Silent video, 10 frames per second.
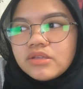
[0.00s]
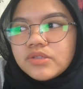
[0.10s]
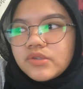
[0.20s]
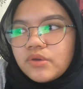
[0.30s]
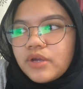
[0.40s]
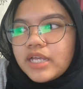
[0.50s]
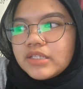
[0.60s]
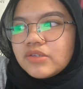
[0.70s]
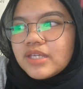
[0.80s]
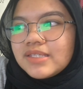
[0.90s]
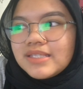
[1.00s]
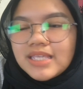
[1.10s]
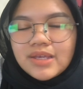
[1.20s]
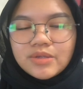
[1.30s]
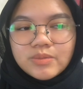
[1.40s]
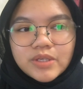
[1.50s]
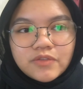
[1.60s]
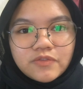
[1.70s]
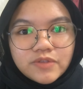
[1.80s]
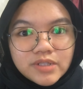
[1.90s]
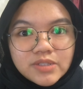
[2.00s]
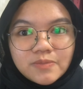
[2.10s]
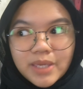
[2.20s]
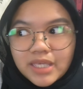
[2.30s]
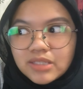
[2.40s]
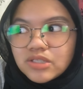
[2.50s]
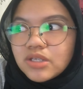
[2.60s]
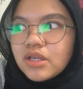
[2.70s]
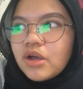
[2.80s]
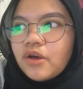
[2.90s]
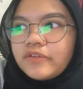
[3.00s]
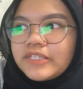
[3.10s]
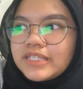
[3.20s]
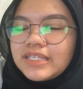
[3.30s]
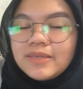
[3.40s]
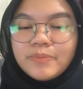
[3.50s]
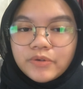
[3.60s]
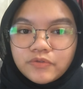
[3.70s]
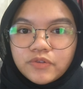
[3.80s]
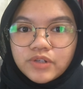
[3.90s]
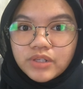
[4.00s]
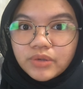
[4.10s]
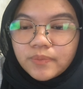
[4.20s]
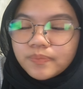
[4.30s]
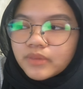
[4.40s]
So as you can see on my first page of the e-portfolio,